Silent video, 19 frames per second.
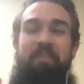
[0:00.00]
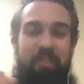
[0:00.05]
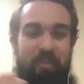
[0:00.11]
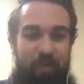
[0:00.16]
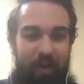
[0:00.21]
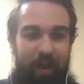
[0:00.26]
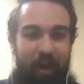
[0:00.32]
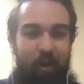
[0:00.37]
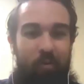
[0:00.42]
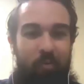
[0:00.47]

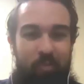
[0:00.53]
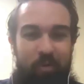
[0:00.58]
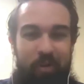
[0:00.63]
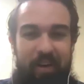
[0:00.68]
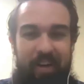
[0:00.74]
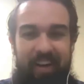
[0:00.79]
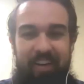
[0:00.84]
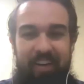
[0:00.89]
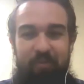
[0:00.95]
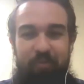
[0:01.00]
to help
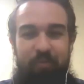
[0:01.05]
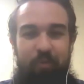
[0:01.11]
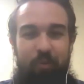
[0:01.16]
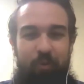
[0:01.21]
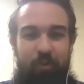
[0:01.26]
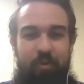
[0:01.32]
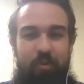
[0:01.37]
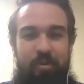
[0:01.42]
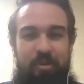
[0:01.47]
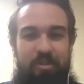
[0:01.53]

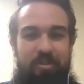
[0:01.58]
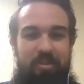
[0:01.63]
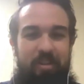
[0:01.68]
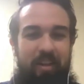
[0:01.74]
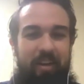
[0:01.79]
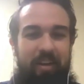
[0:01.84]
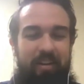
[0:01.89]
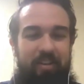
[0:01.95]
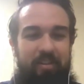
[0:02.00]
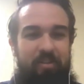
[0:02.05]
further
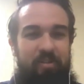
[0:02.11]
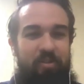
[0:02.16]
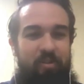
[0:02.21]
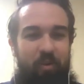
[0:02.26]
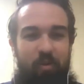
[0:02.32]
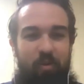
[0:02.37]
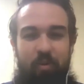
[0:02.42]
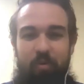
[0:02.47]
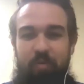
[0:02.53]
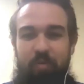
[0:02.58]
like
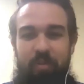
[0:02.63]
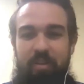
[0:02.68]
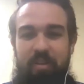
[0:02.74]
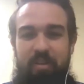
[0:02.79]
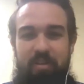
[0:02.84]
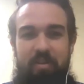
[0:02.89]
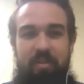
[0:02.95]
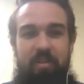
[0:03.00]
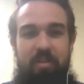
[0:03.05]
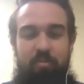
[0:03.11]
solve
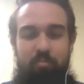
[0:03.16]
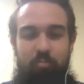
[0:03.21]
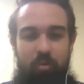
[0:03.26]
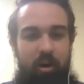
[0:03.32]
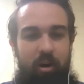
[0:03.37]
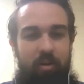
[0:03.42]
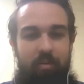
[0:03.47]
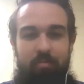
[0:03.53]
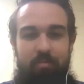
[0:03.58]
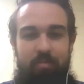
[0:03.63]
this this
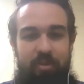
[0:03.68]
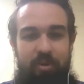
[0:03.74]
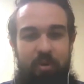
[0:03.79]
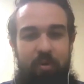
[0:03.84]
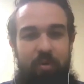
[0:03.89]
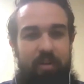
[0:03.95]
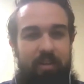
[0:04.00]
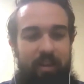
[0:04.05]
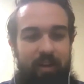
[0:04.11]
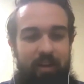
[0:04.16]
problem,
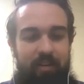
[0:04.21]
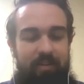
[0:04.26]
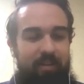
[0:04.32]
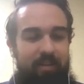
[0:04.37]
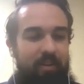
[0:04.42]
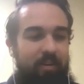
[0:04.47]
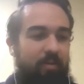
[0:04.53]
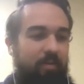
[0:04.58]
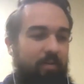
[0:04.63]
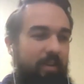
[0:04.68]
showing that you
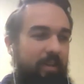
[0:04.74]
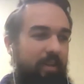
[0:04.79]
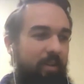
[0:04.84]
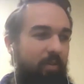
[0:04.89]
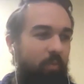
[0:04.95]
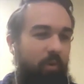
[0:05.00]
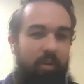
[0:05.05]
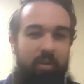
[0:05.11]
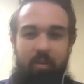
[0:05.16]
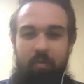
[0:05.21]
know
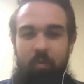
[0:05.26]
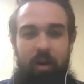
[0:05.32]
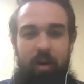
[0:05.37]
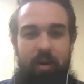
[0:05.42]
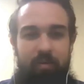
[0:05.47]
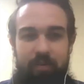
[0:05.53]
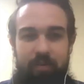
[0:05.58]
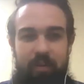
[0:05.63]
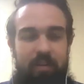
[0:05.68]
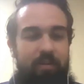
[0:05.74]
with a
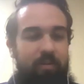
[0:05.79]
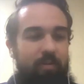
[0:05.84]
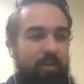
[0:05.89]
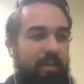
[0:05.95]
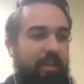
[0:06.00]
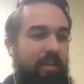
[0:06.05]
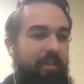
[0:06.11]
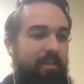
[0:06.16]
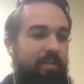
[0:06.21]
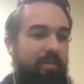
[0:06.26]
wife and three
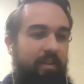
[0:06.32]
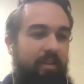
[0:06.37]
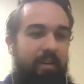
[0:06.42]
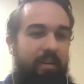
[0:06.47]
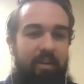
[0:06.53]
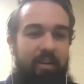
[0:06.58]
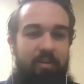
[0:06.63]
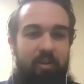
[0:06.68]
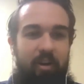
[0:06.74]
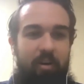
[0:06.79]
kids and a
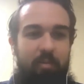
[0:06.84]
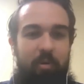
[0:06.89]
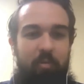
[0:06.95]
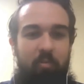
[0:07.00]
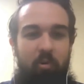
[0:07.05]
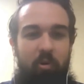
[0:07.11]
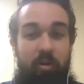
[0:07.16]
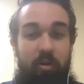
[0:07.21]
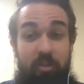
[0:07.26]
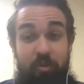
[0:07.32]
day job and a
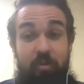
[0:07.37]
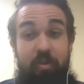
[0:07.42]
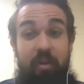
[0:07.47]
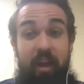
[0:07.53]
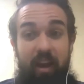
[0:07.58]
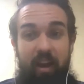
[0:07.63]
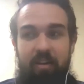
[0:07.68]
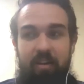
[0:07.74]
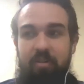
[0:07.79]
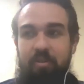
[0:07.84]
mortgage, you
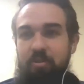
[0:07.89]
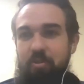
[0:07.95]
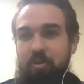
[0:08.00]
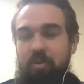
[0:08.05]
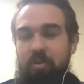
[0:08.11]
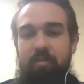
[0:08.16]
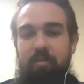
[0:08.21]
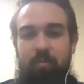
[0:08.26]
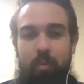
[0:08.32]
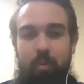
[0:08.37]
can and
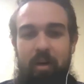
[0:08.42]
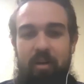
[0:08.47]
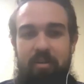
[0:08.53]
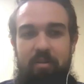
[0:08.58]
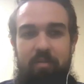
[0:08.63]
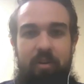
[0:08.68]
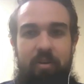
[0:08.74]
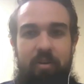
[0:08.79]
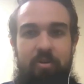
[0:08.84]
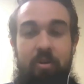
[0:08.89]
should embrace
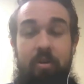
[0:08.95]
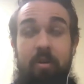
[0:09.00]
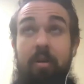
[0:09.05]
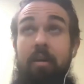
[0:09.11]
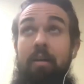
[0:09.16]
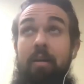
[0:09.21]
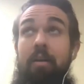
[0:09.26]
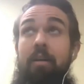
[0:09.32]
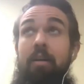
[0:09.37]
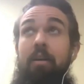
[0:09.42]
adventure.
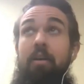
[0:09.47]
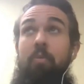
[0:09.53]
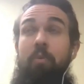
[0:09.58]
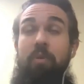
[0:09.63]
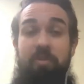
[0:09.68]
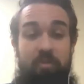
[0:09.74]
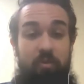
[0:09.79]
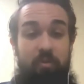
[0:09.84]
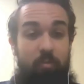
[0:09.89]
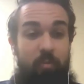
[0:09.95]
We
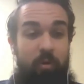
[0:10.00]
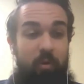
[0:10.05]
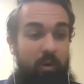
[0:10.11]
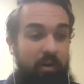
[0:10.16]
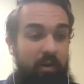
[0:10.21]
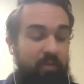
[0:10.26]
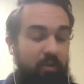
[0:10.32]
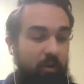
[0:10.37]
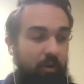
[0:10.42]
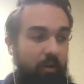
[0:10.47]
sold my
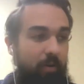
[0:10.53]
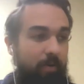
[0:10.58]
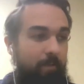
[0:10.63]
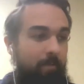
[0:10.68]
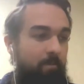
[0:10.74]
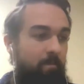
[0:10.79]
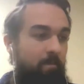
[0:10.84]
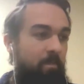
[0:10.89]
wife's car,